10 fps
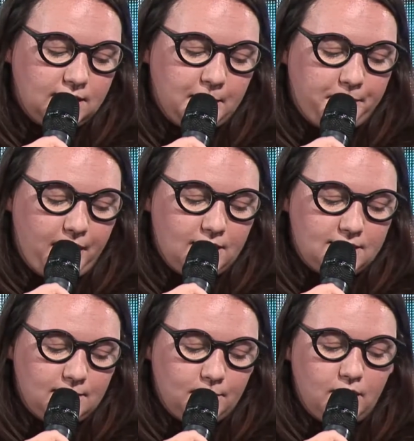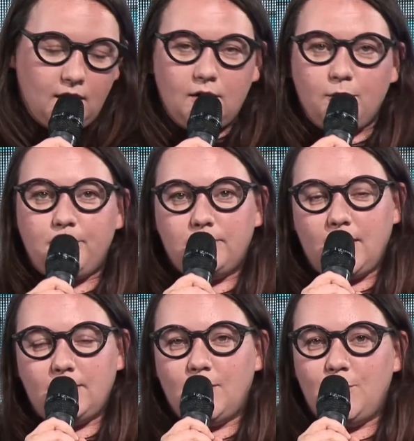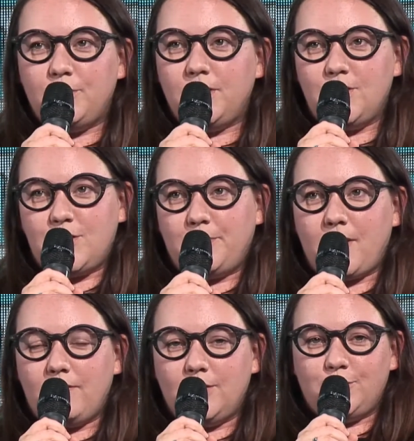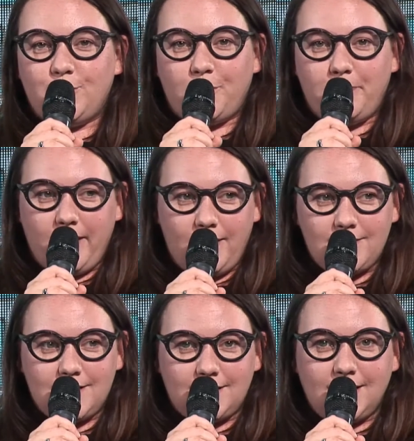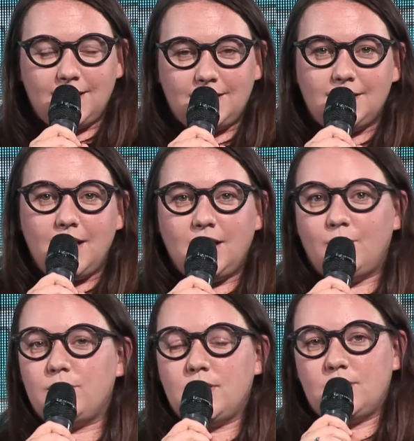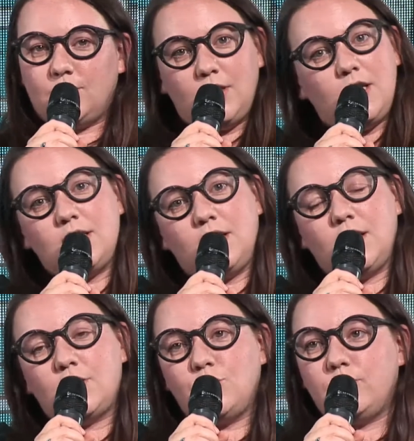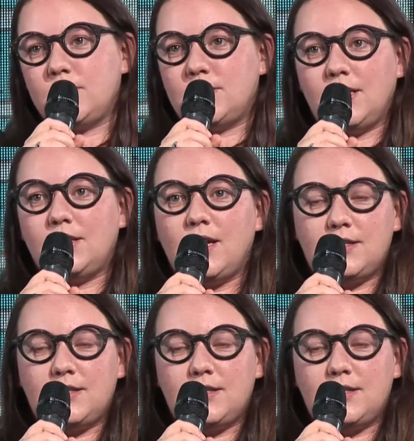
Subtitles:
All of these 3 words that start with P in Ukrainian, this is my favorite rule.